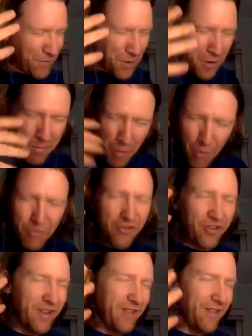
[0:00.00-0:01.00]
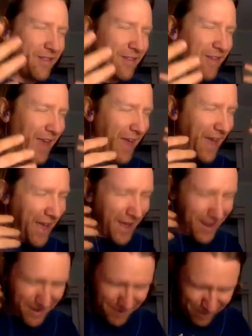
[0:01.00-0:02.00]
emotions
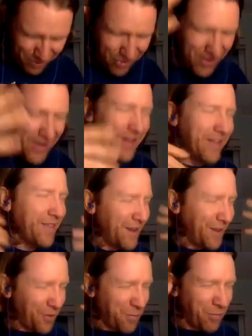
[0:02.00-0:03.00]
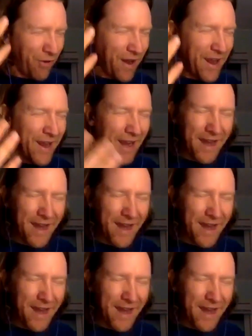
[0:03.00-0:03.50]
and things in his brain.